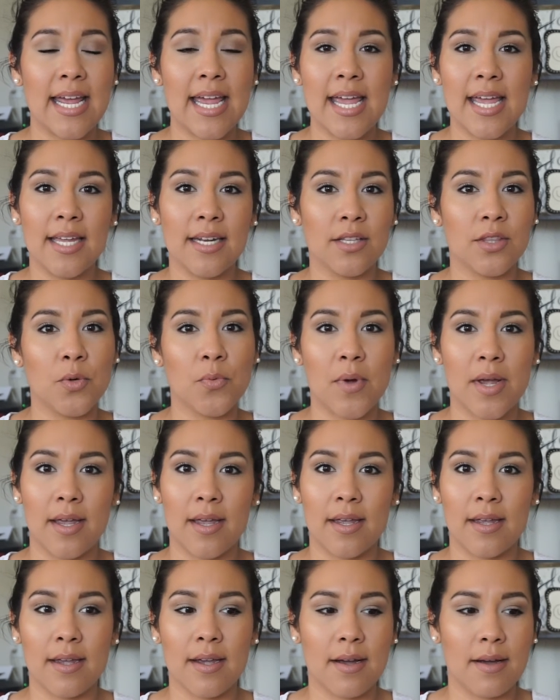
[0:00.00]
hated the
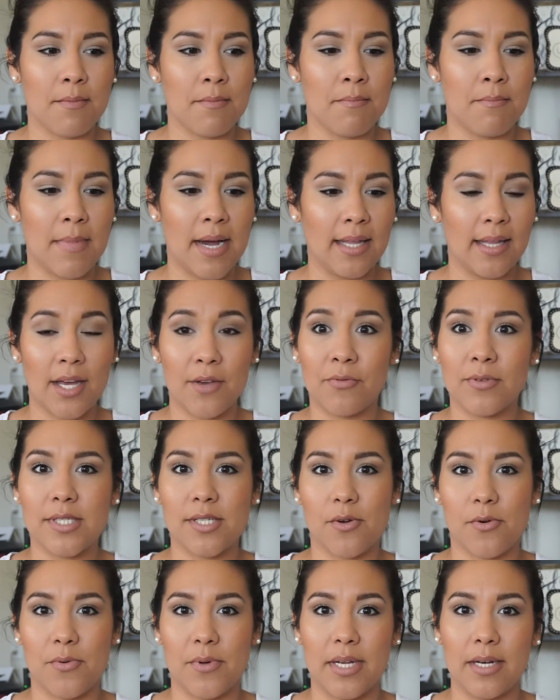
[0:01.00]
way my life was
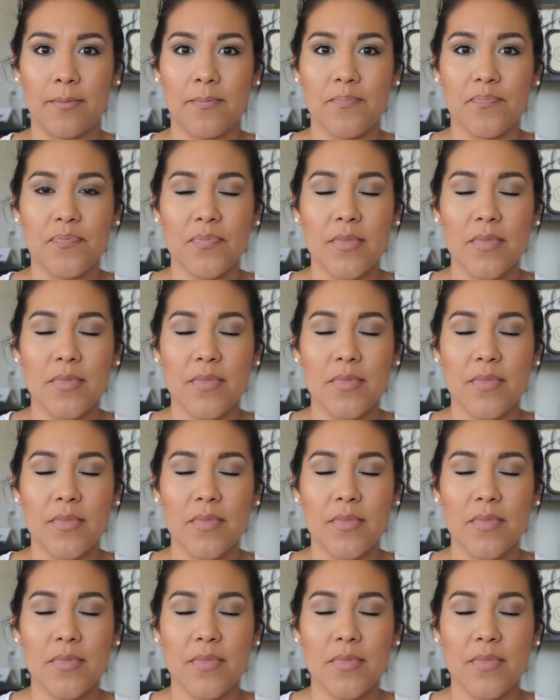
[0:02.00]
going.